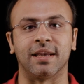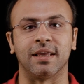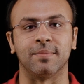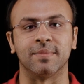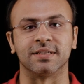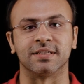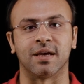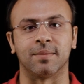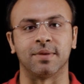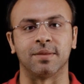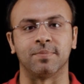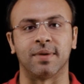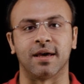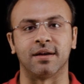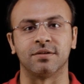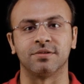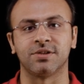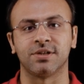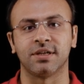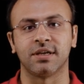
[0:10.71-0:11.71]
my name is Amit
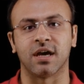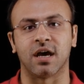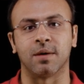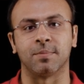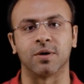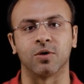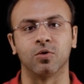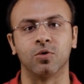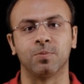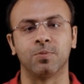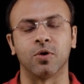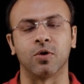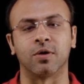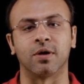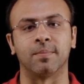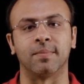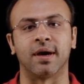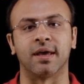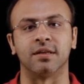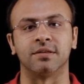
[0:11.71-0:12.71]
Banerjee. I'm a group
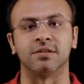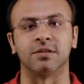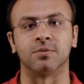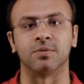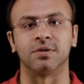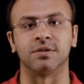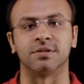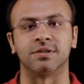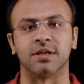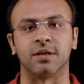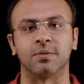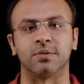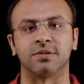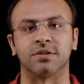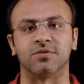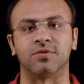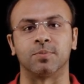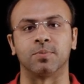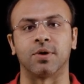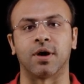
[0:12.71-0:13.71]
program manager with the SQL
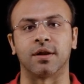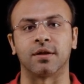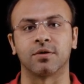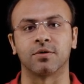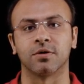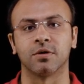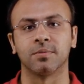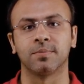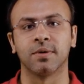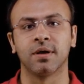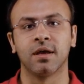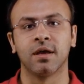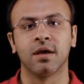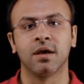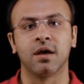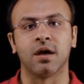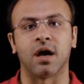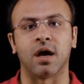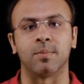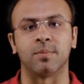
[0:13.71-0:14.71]
Server product group.
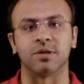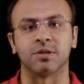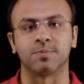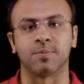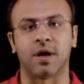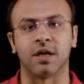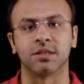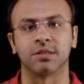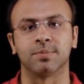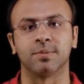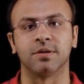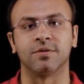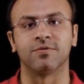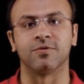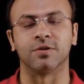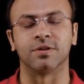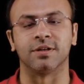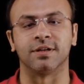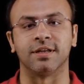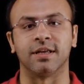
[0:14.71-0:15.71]
I'm responsible
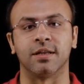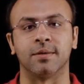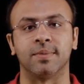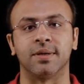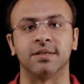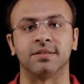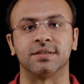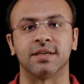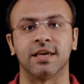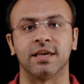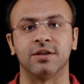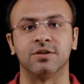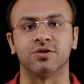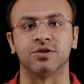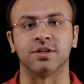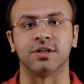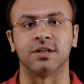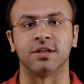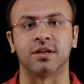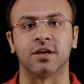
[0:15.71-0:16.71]
for the database
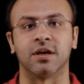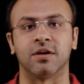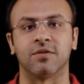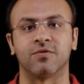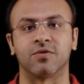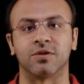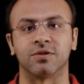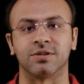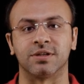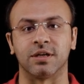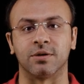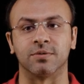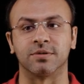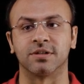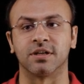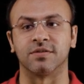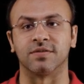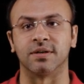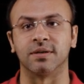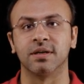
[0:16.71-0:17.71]
engine for SQL
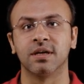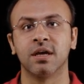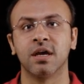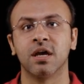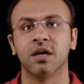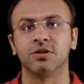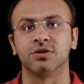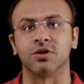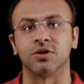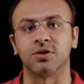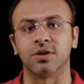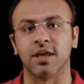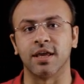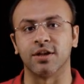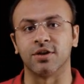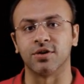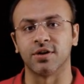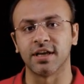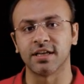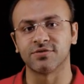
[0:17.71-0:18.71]
Server. So
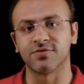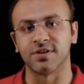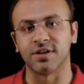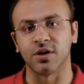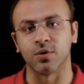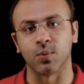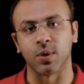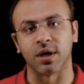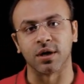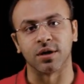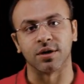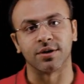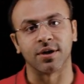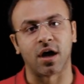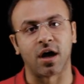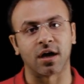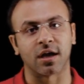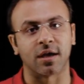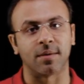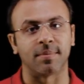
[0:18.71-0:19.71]
in today's video, we're going to
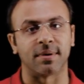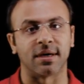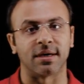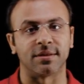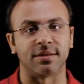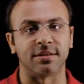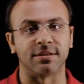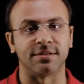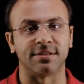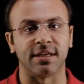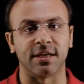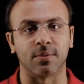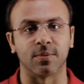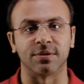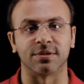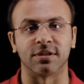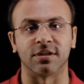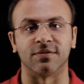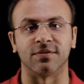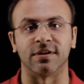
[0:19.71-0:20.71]
talk about the
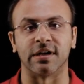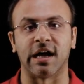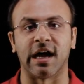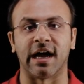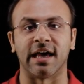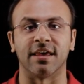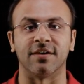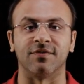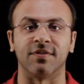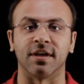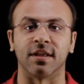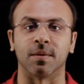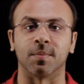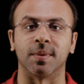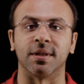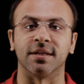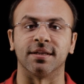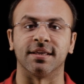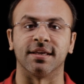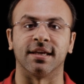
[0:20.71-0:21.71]
SQL Server high
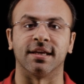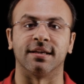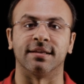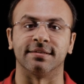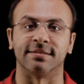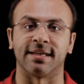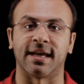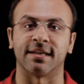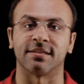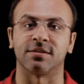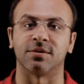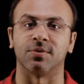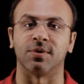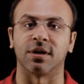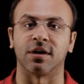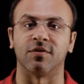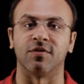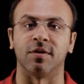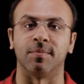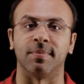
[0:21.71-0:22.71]
availability and disaster
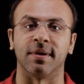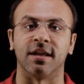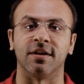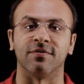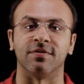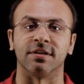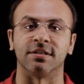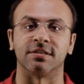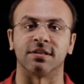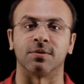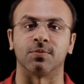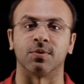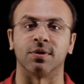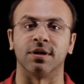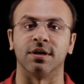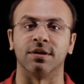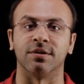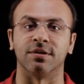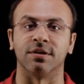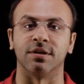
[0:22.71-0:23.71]
recovery benefits that
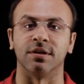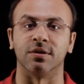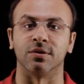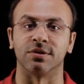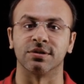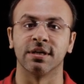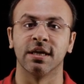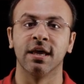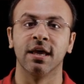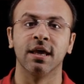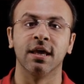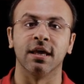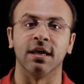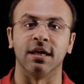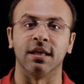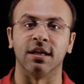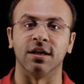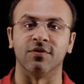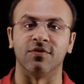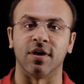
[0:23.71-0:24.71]
were introduced
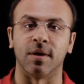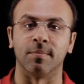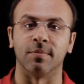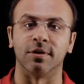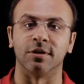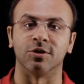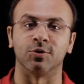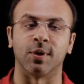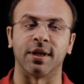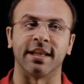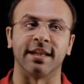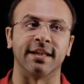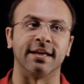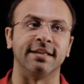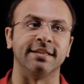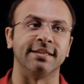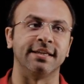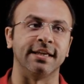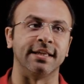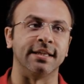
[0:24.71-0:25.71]
in November
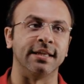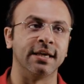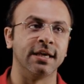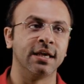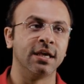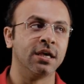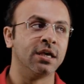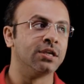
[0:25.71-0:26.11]
2019.